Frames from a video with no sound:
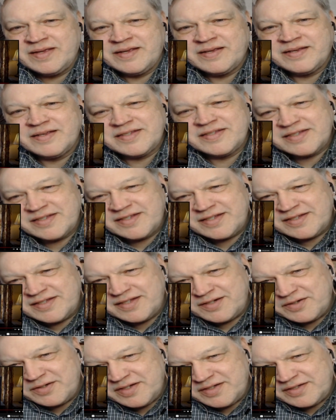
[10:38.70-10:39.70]
This is a
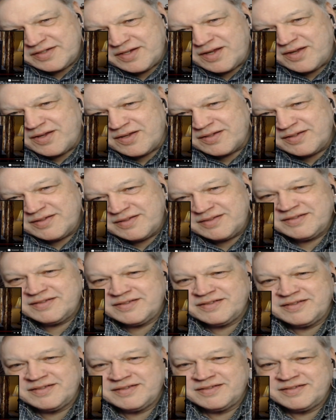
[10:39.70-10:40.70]
serious song
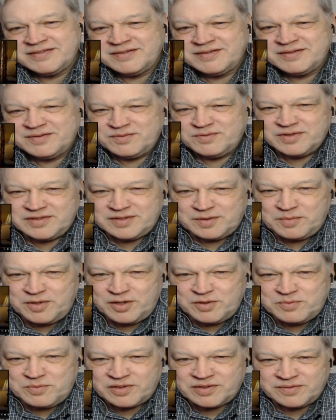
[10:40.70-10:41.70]
with some
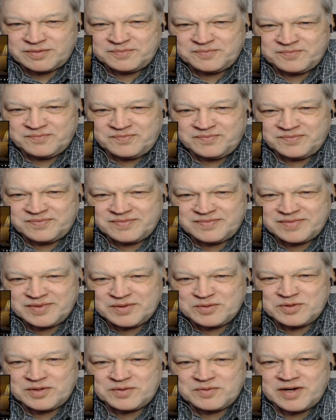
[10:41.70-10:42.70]
humor.
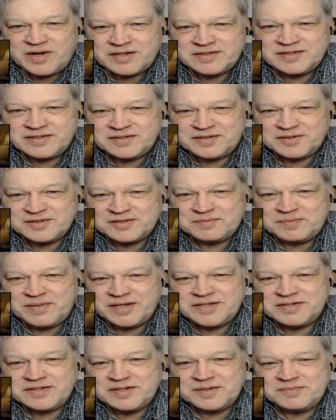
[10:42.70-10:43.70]
Throwing rocks at those
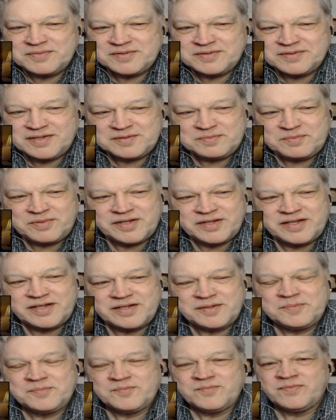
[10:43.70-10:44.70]
spaceships. That's pretty
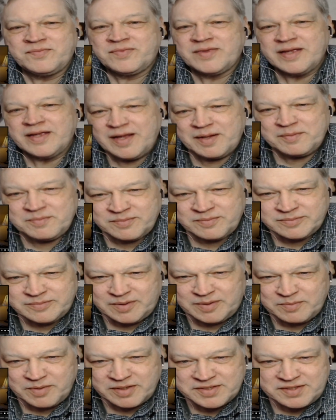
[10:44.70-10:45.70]
good. I'm
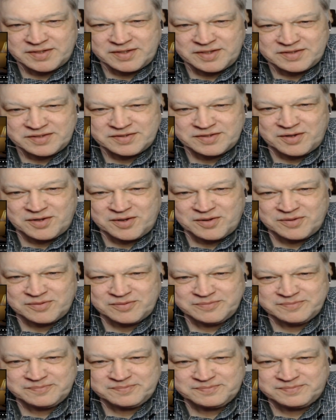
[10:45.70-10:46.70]
listening to the
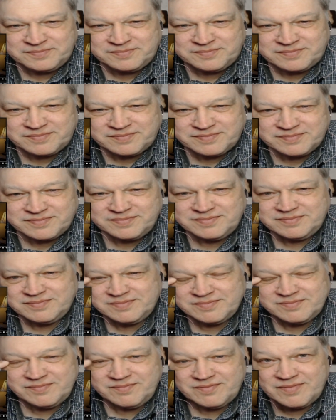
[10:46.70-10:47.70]
song.
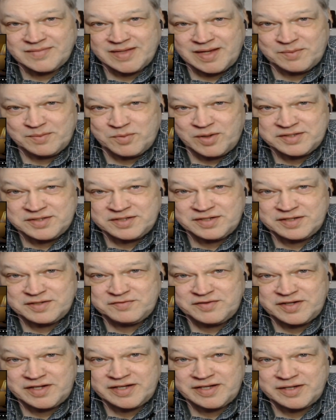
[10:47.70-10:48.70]
I'm watching the
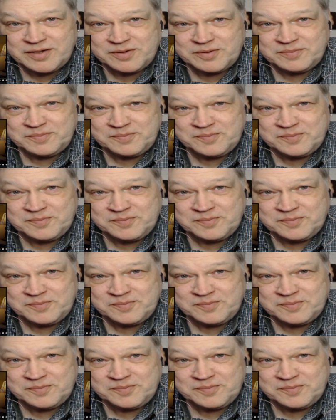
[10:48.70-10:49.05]
video.